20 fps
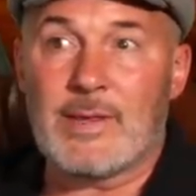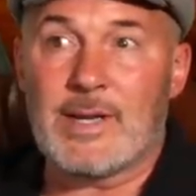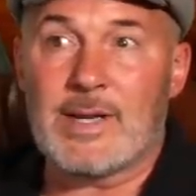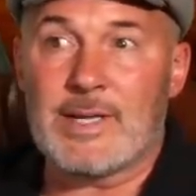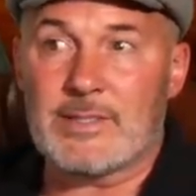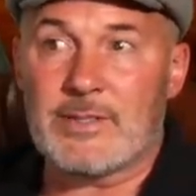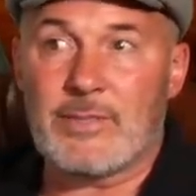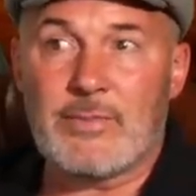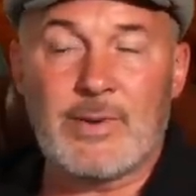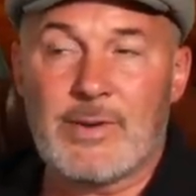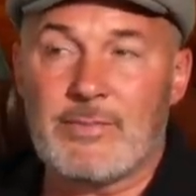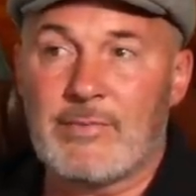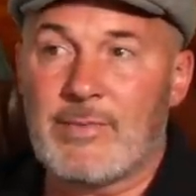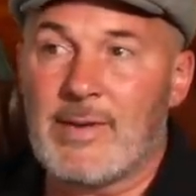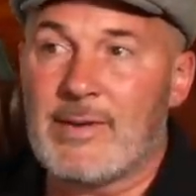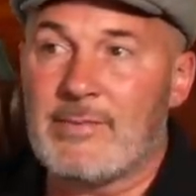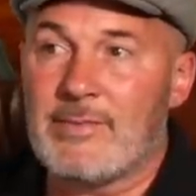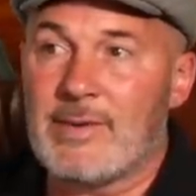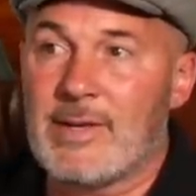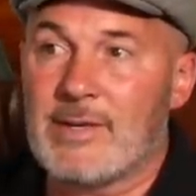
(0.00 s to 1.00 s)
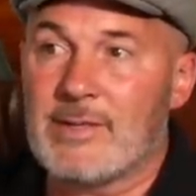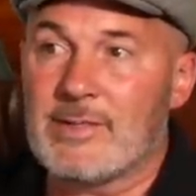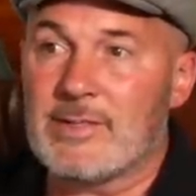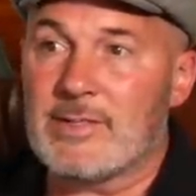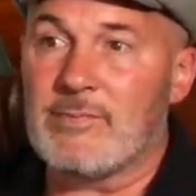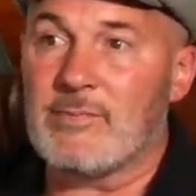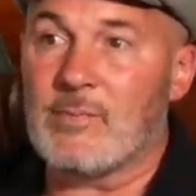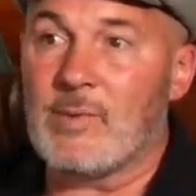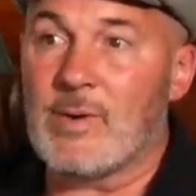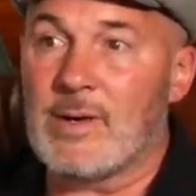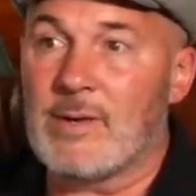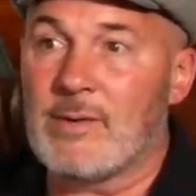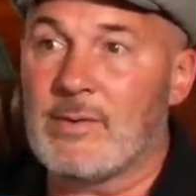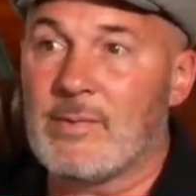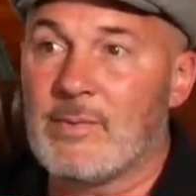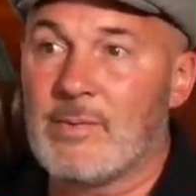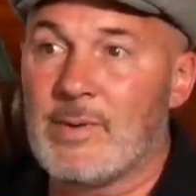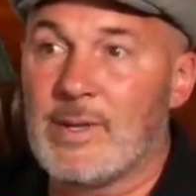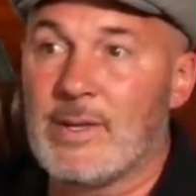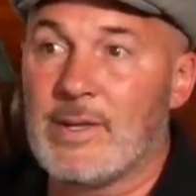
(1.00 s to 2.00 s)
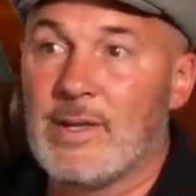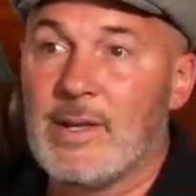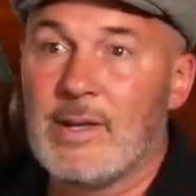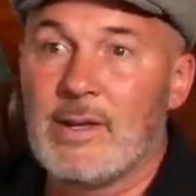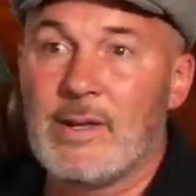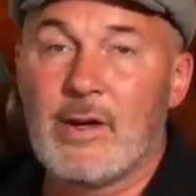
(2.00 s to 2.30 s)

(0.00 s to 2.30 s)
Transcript: next 3 to 5 years of where we